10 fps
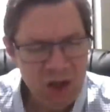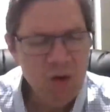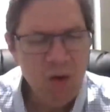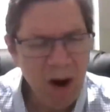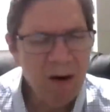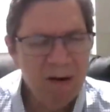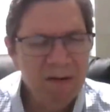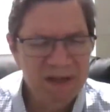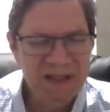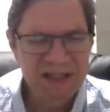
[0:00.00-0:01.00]
you
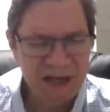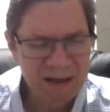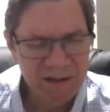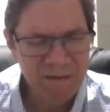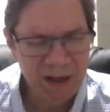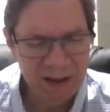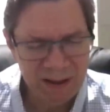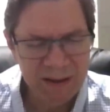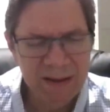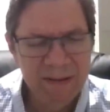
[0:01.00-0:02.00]
are the Son of
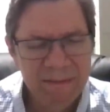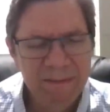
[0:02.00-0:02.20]
God.